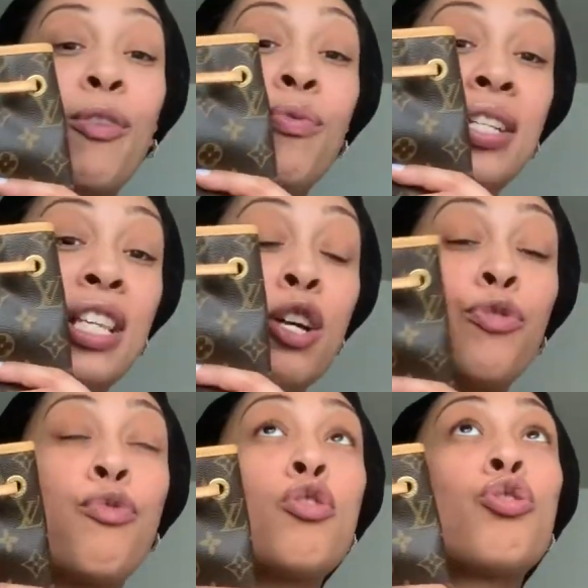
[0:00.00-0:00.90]
retails
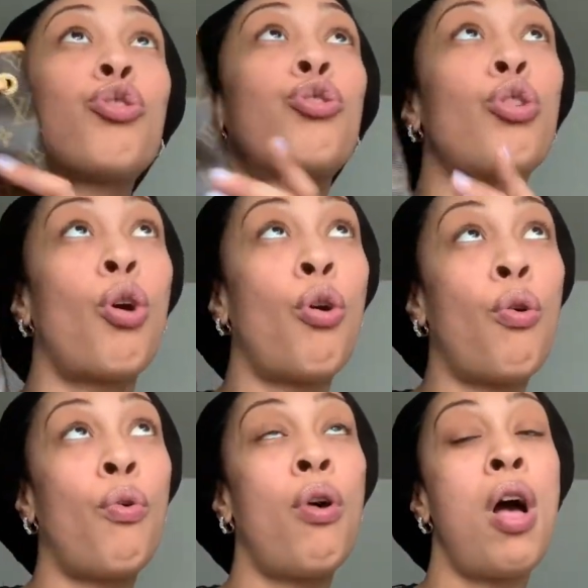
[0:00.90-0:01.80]
for
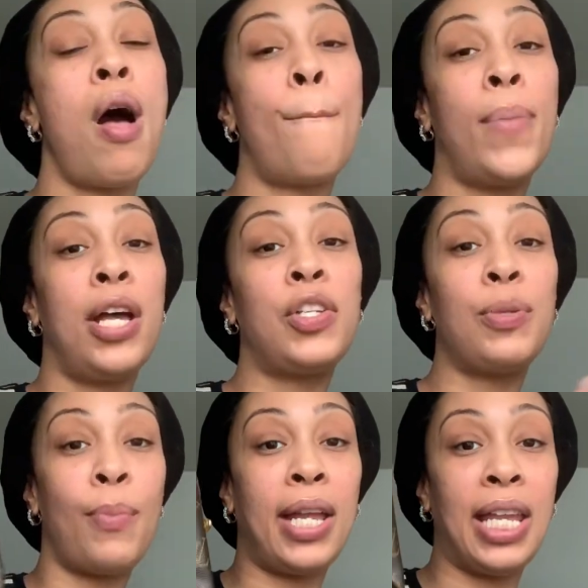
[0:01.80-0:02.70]
so much
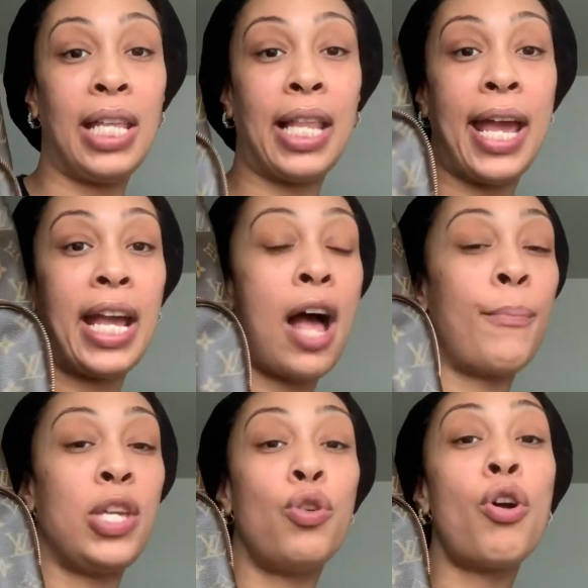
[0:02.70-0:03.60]
money. Like, I
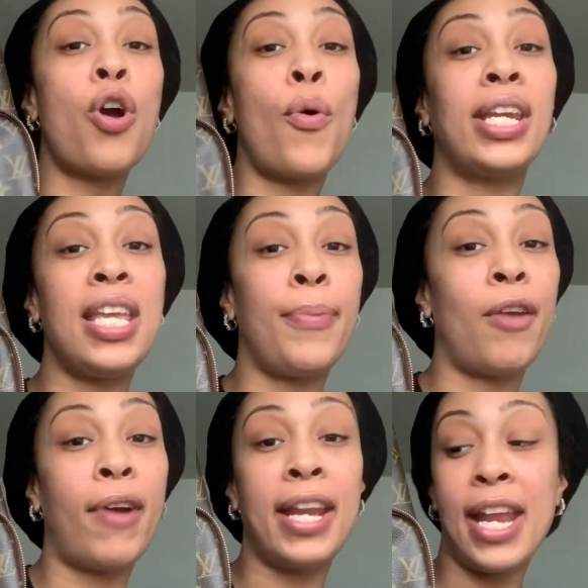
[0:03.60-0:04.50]
mean, you could go on eBay
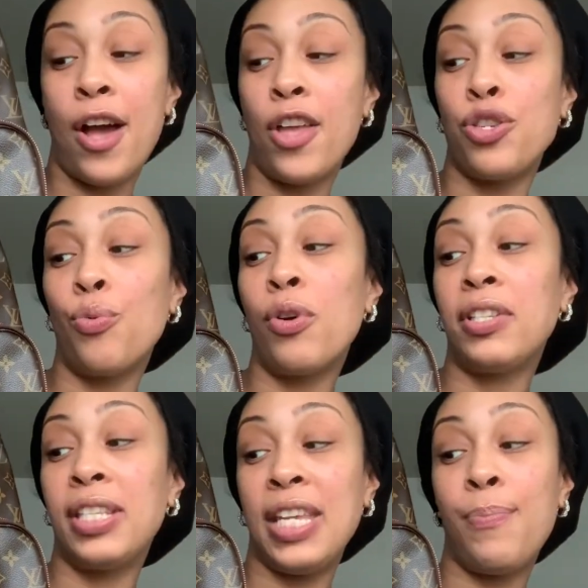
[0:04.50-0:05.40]
right now and you will
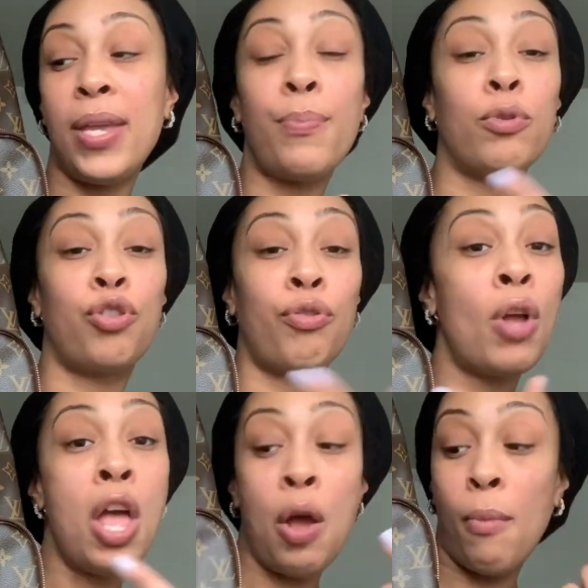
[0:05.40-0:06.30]
see people
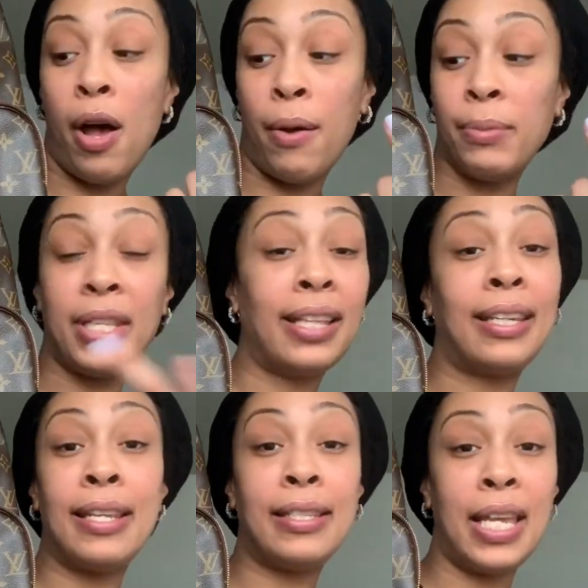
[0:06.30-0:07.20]

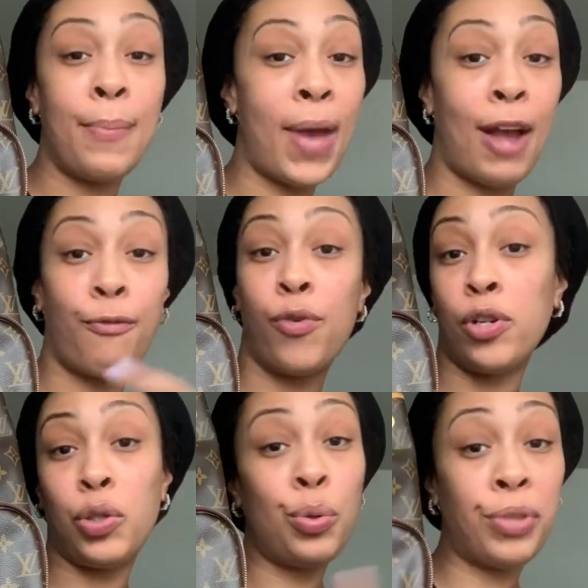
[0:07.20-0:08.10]
selling the same bag
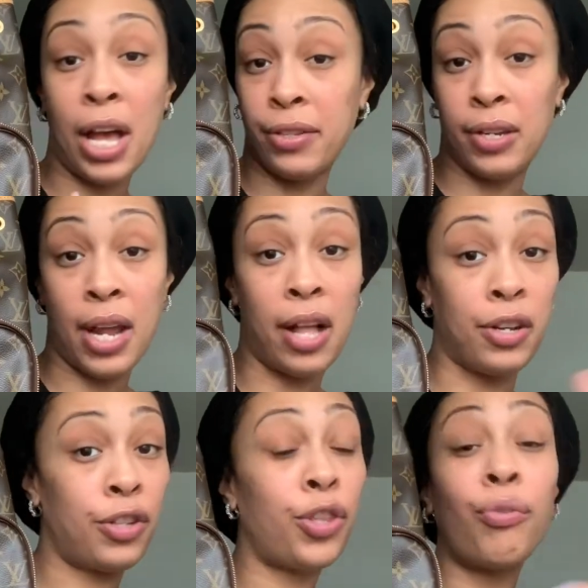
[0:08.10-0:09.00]
for $2,000,
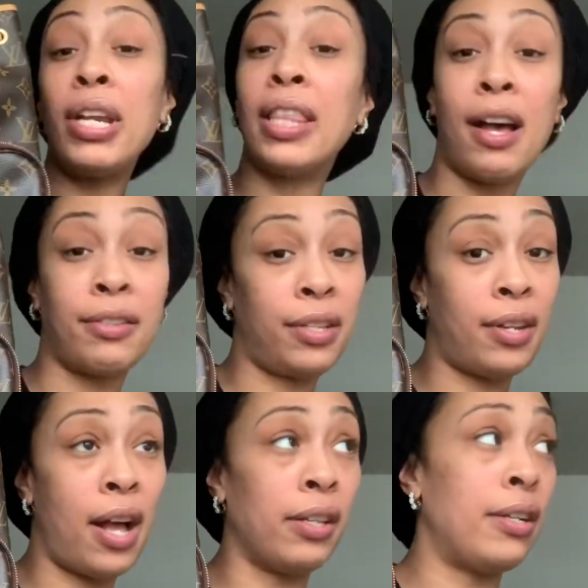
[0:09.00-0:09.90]

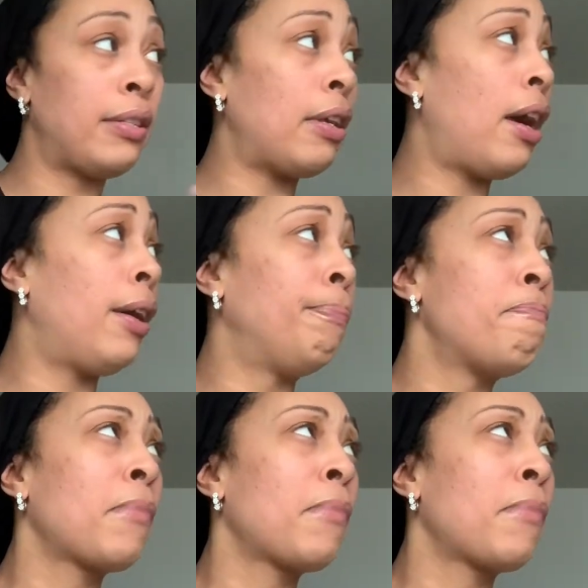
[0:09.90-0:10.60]
$3,000.